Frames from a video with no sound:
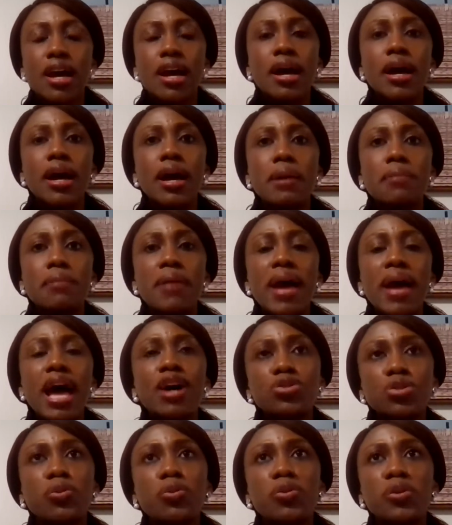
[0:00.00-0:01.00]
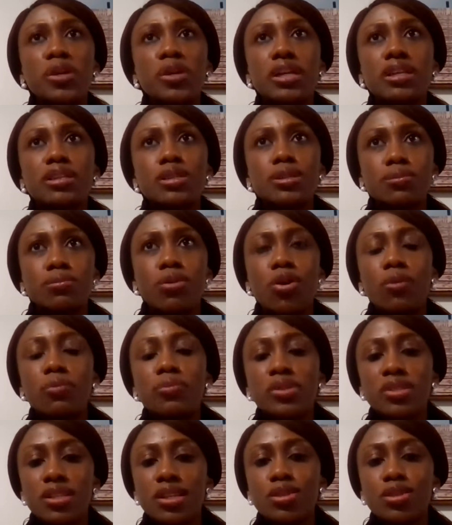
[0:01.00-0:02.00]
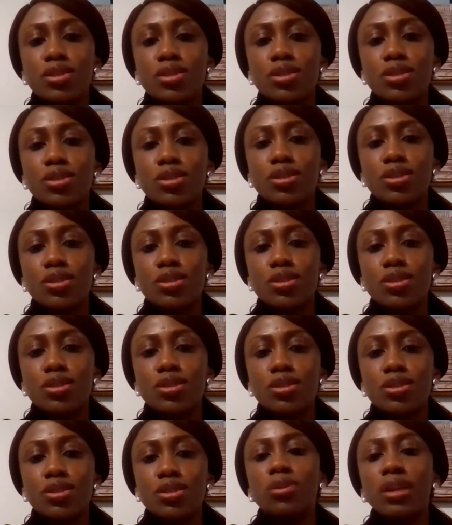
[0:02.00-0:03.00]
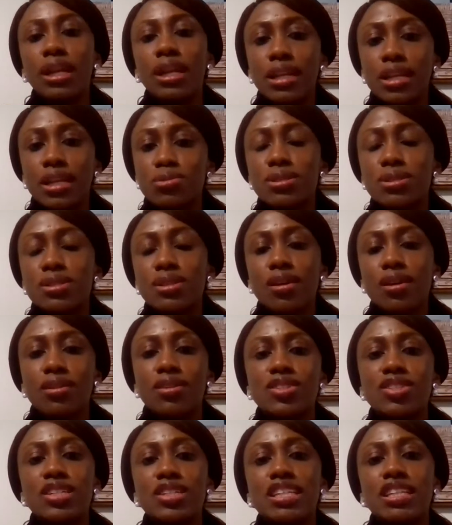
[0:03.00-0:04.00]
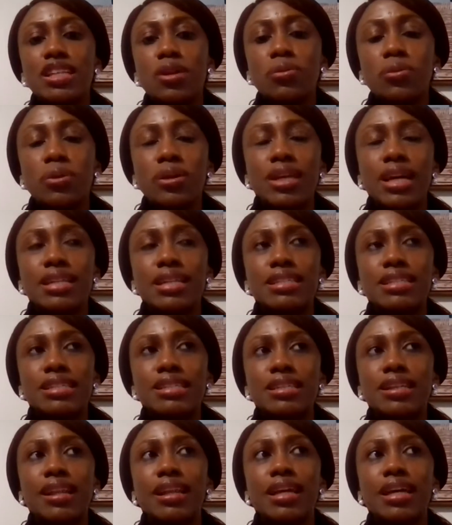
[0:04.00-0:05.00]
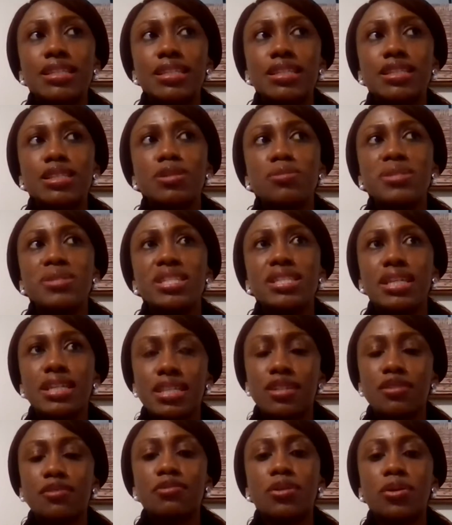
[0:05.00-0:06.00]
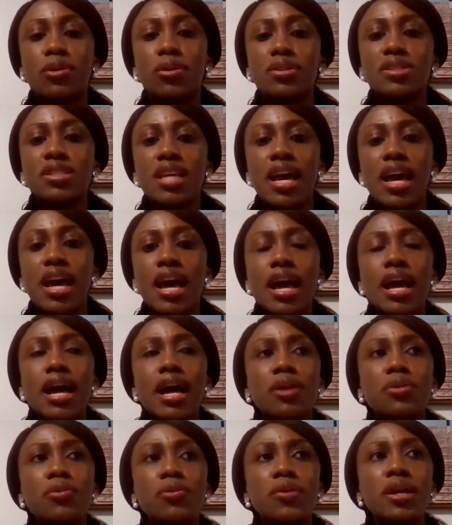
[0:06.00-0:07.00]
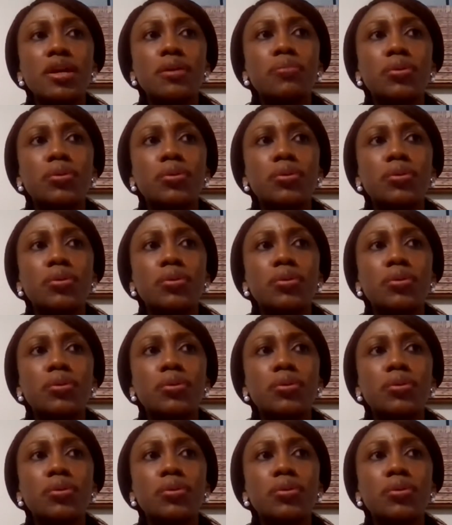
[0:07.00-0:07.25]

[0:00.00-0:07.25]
How do we small business owners start to relate with technology in a way that it is less intimidating for us, and we're